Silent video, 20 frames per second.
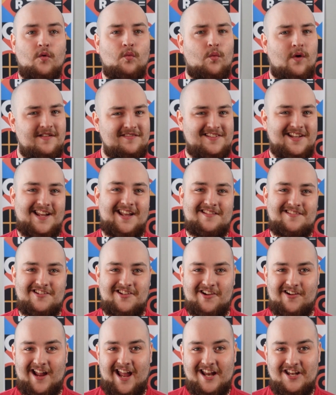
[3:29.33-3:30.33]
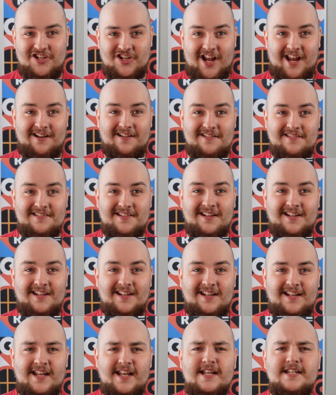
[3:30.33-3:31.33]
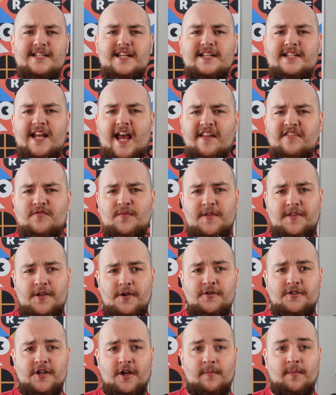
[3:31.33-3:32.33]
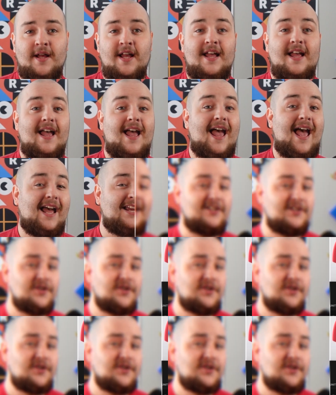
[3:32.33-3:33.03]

once it gets to your end channels. To test with YouTube, head